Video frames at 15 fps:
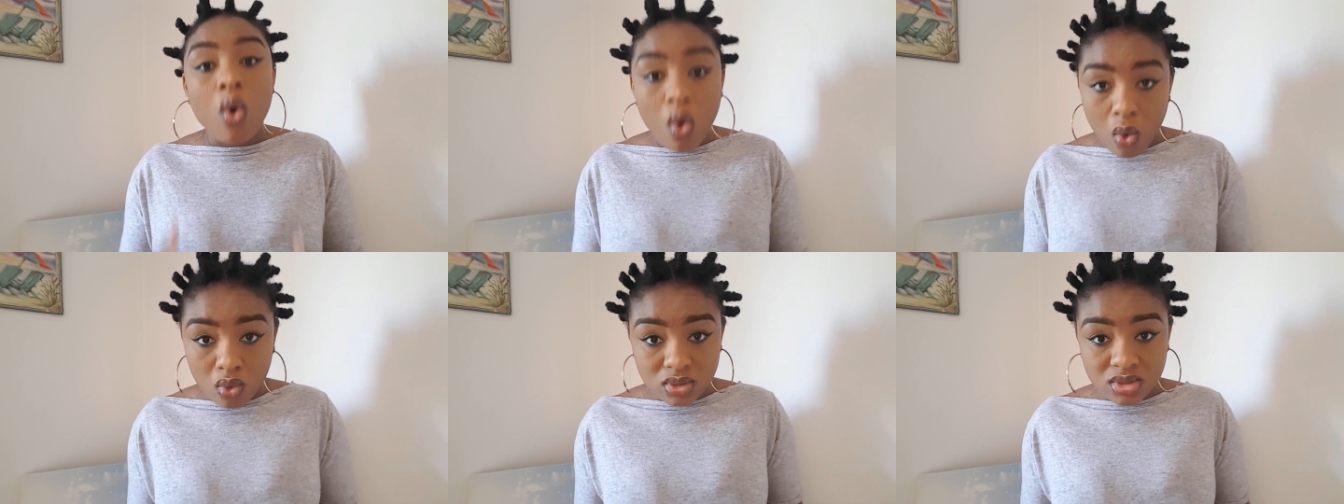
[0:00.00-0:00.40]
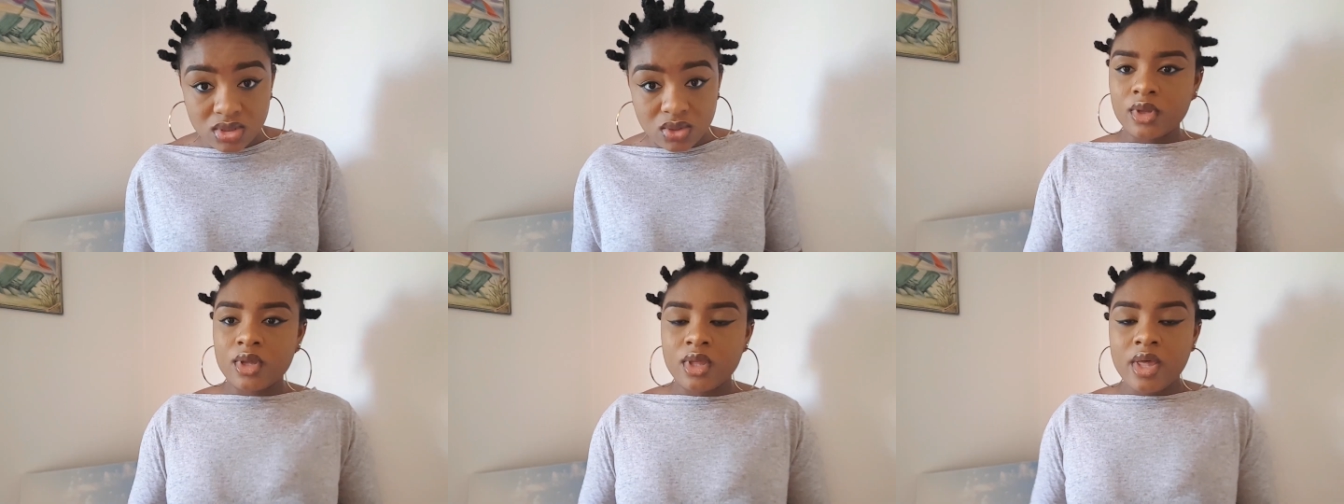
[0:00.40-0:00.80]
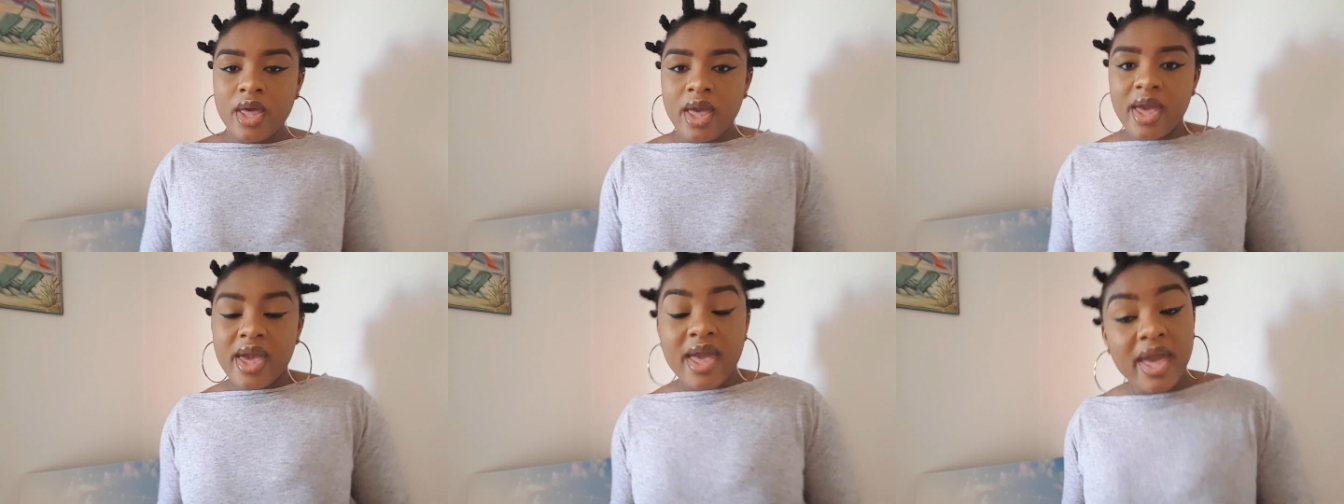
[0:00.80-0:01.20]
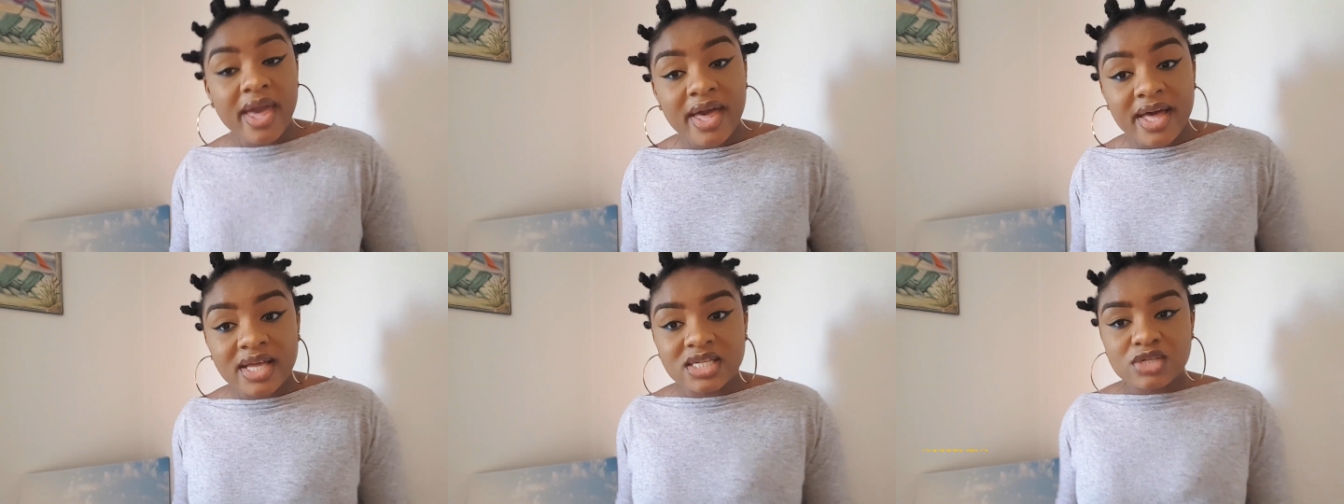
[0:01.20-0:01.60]
hot
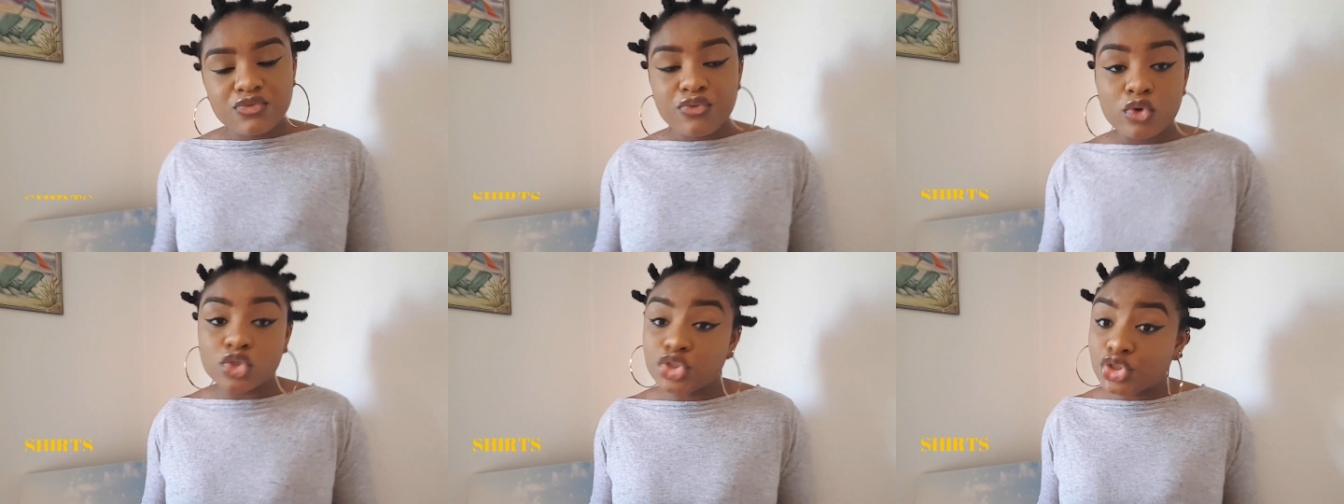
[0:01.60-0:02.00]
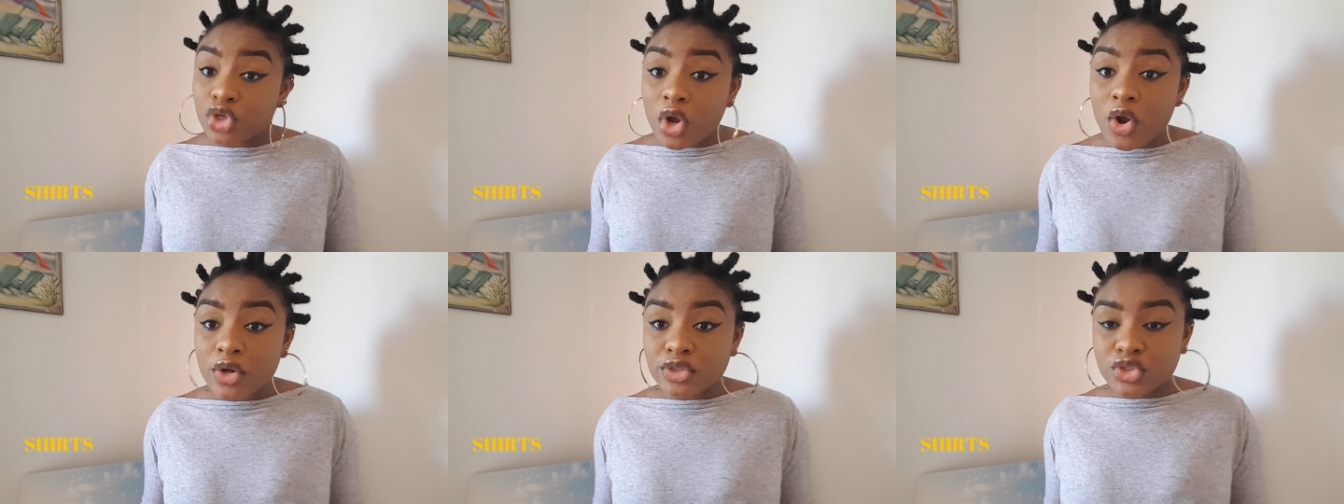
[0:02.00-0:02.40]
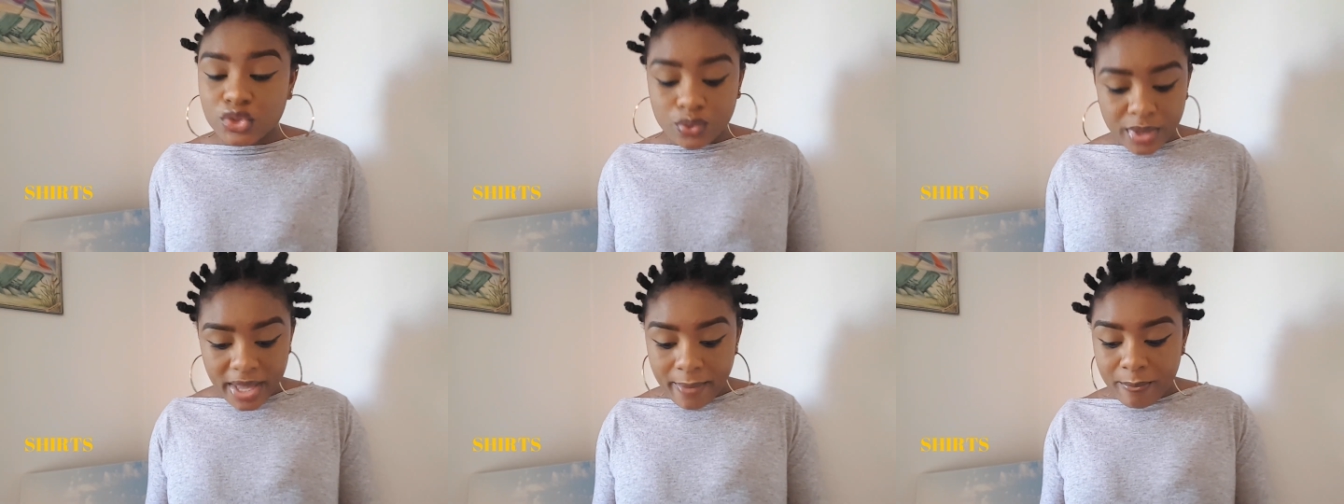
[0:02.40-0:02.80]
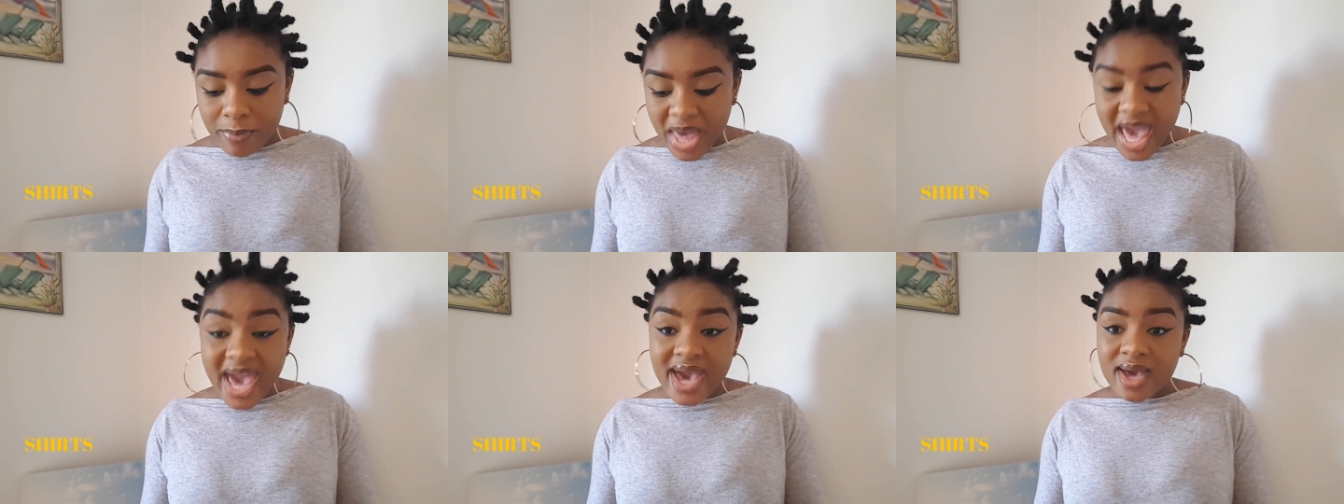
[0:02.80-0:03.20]
and for shirts you can
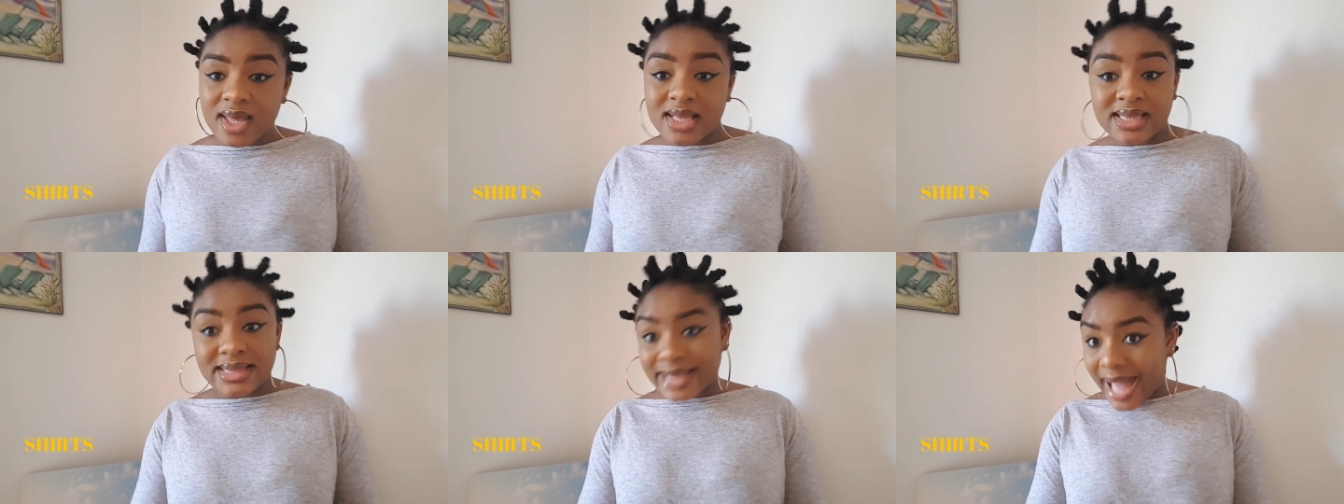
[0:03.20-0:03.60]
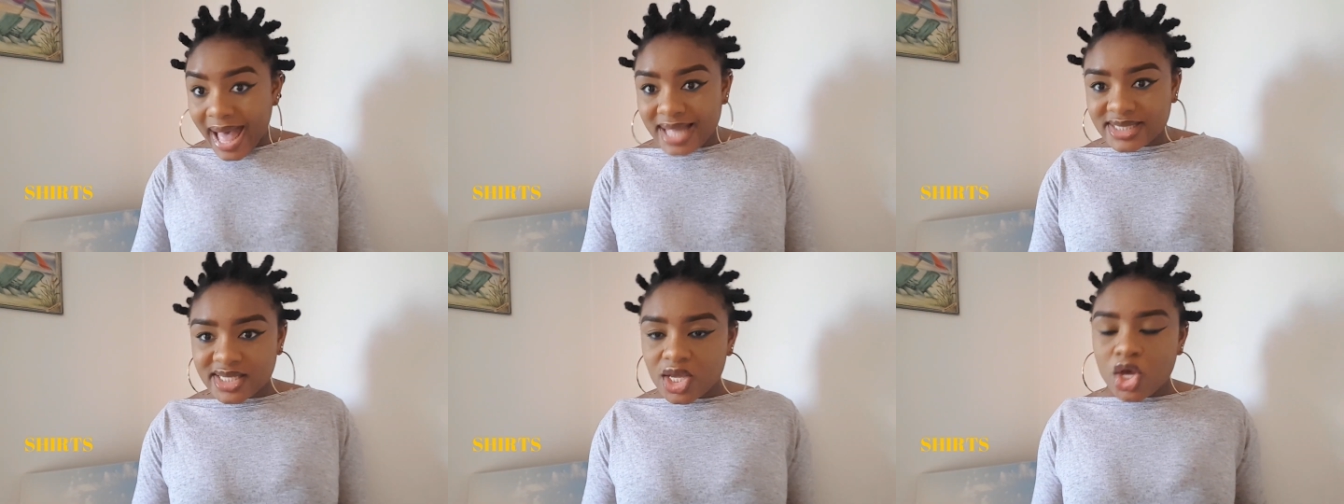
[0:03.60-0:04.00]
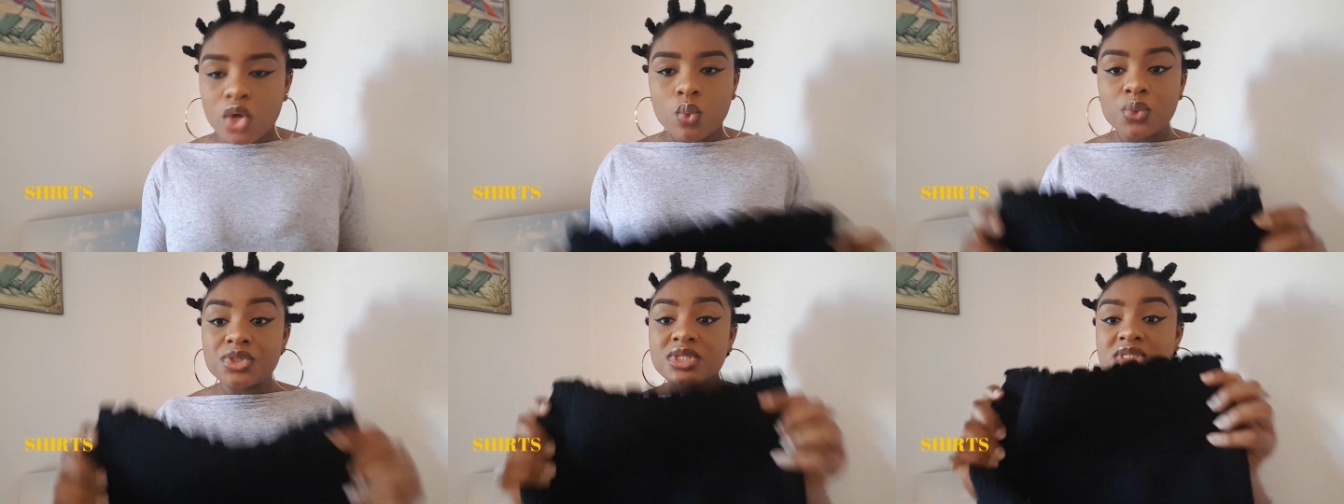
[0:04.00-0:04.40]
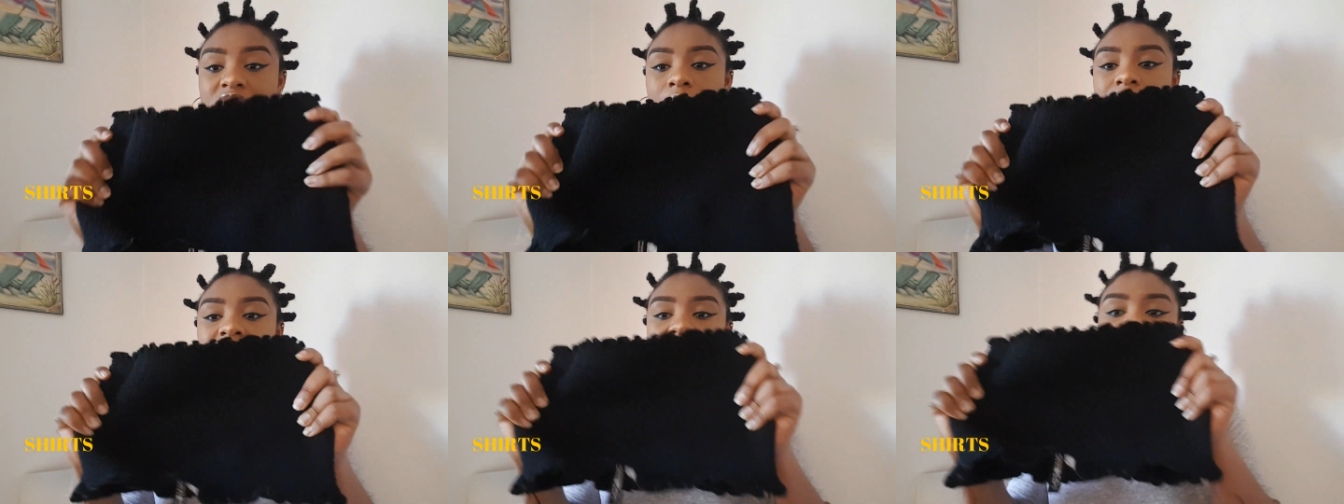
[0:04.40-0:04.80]
pair that with
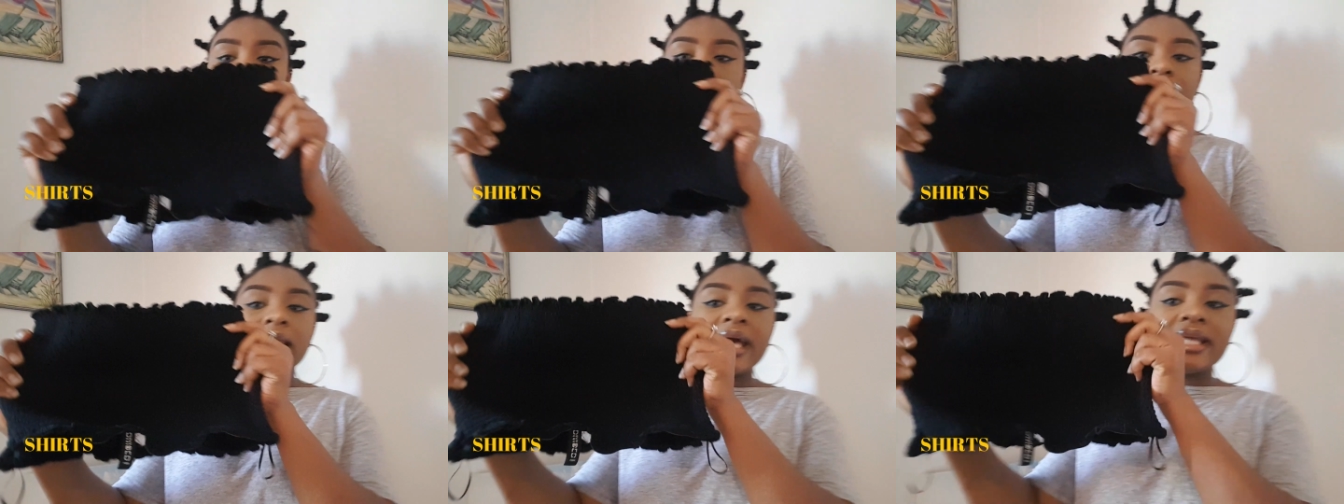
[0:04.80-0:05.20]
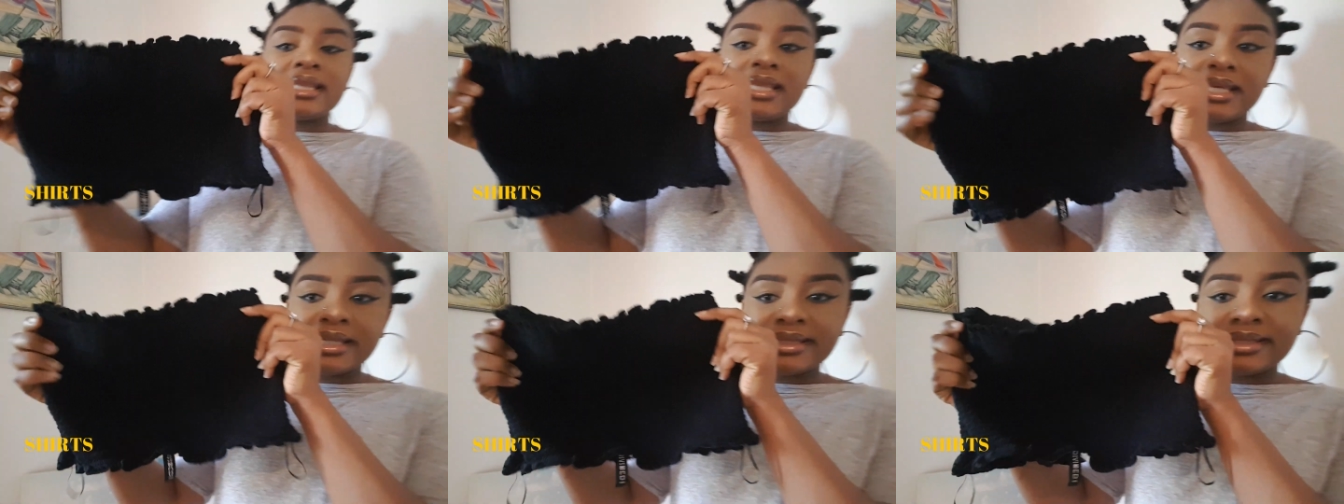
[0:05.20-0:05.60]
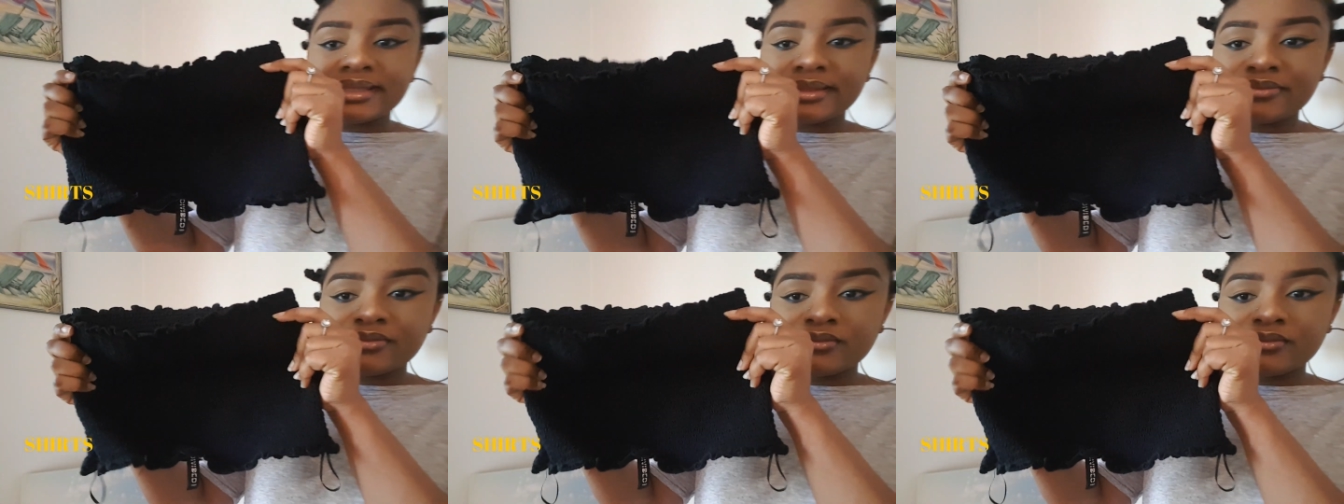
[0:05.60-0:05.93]
something like this